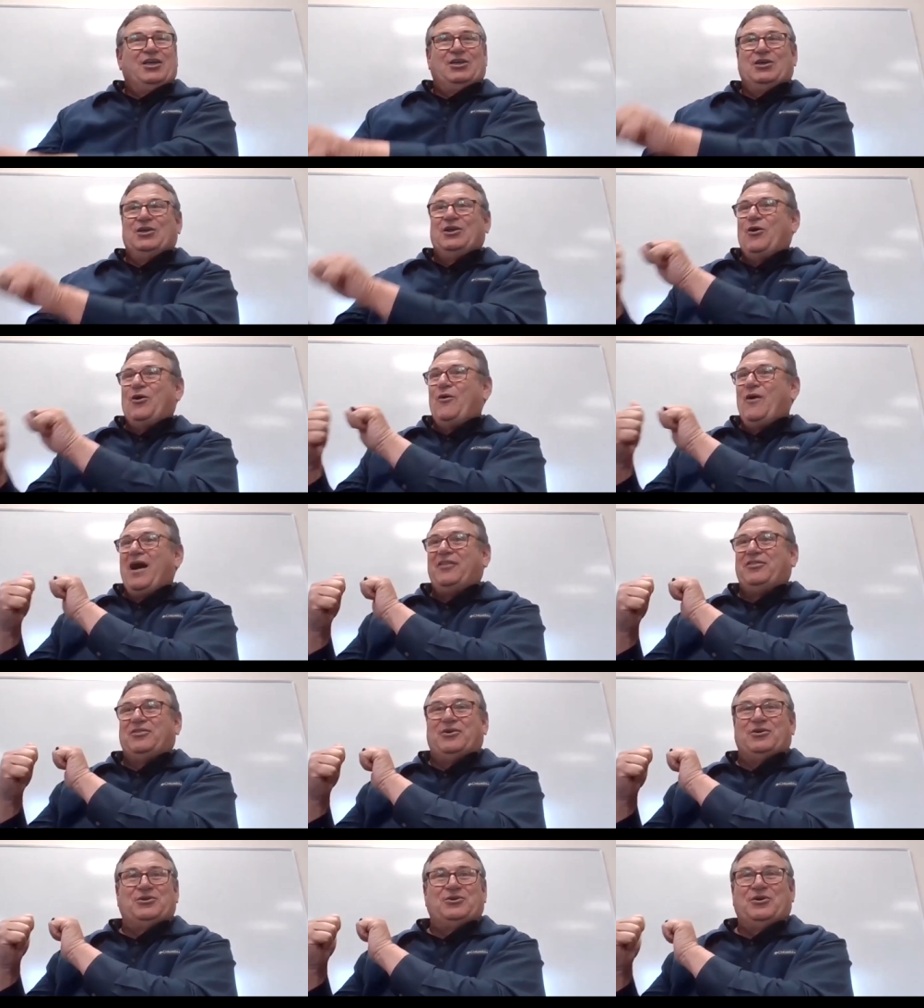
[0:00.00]
you know
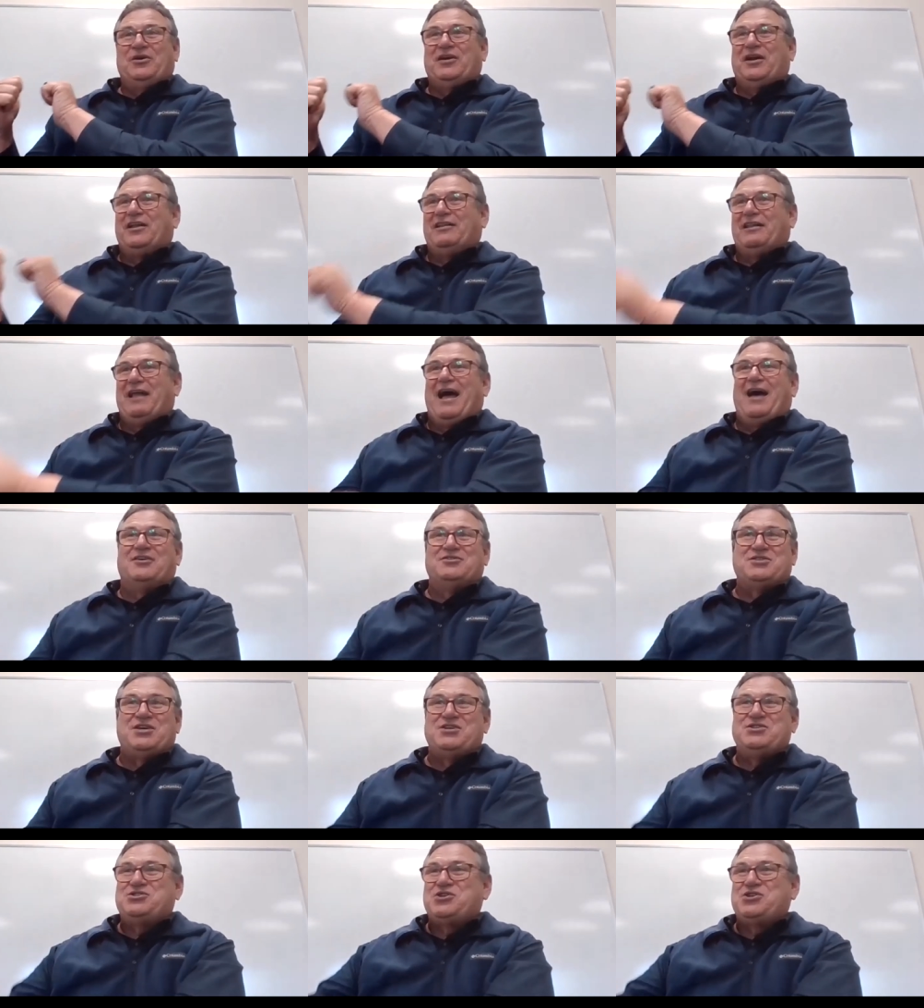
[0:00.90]
what? They're doing a
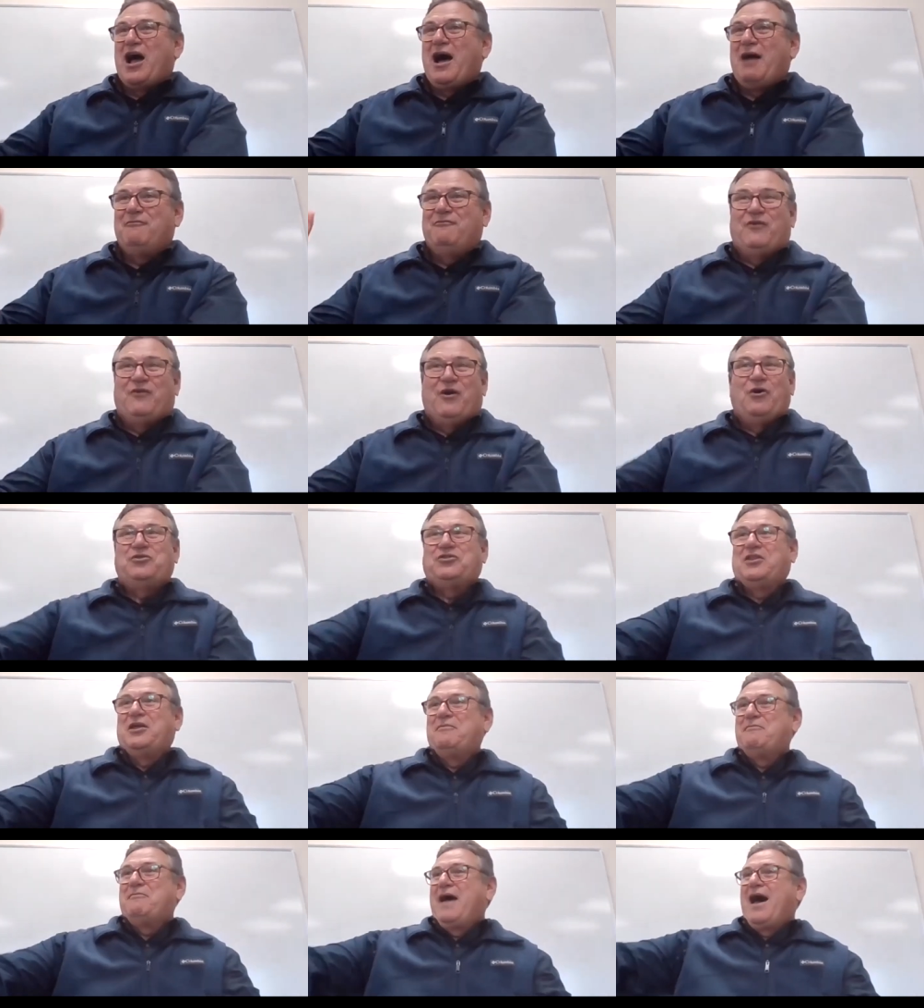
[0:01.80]
lousy job. Vote
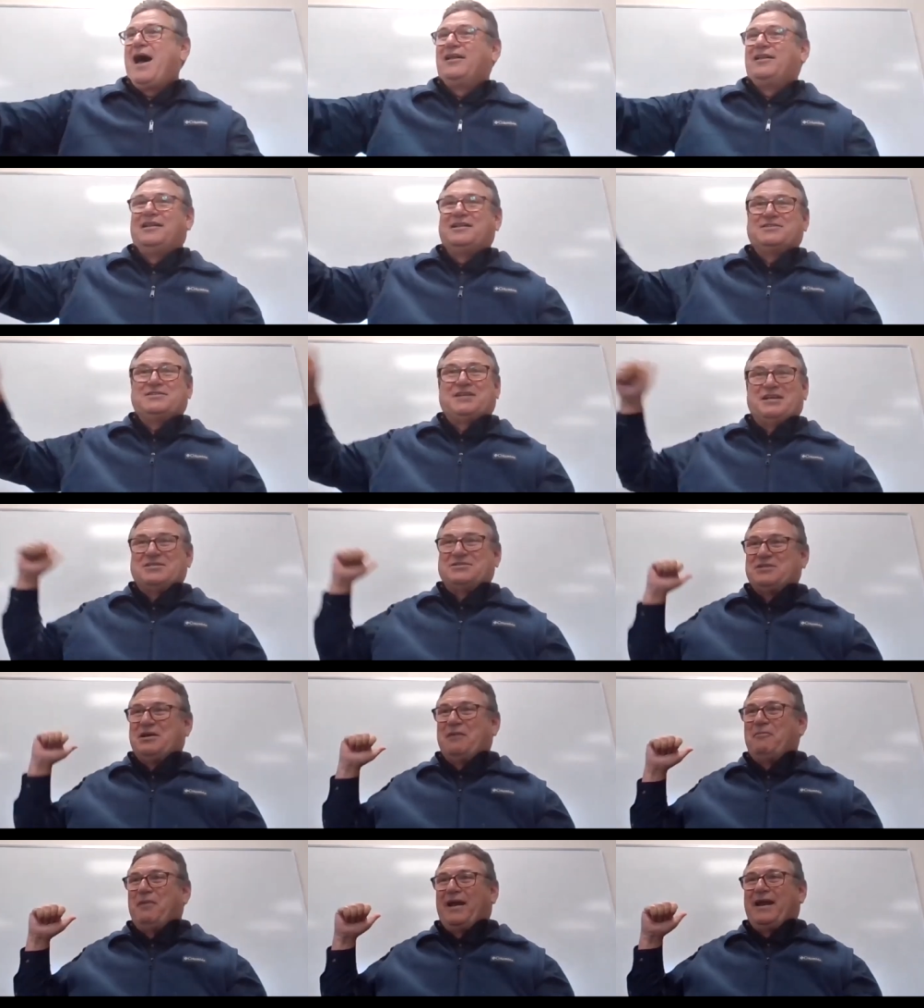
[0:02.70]
them out. Let's get
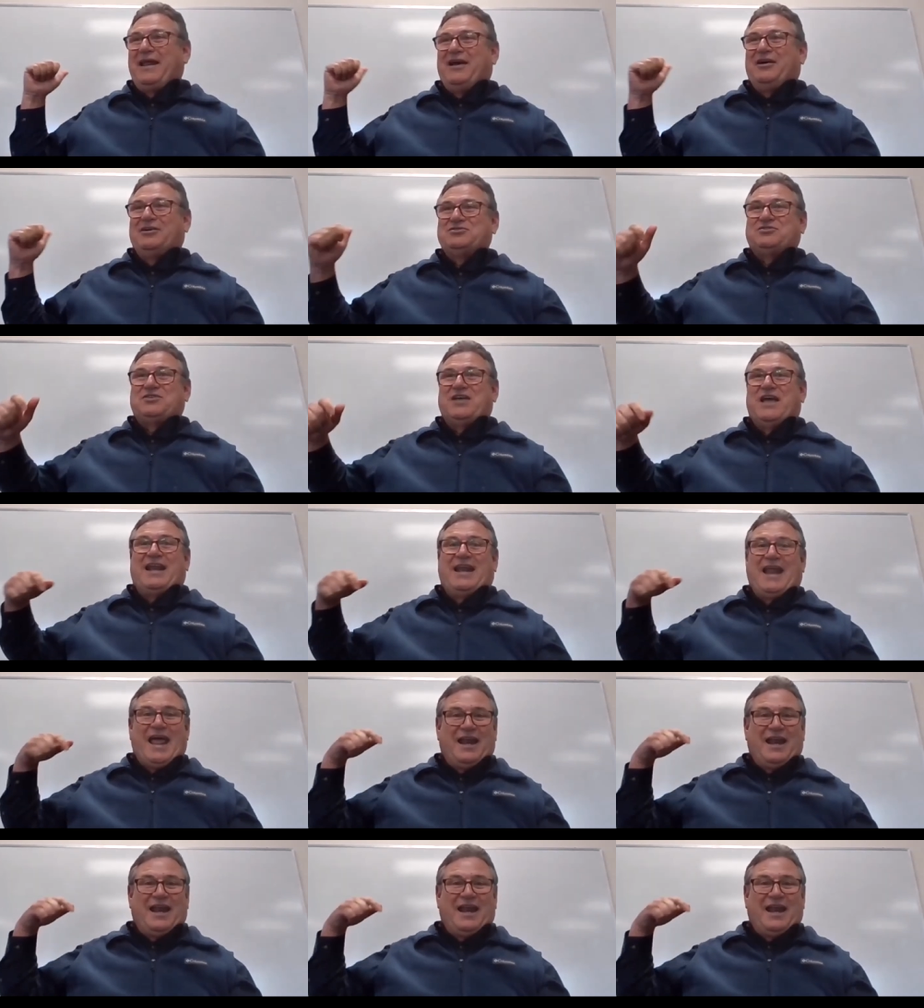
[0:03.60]
somebody else in.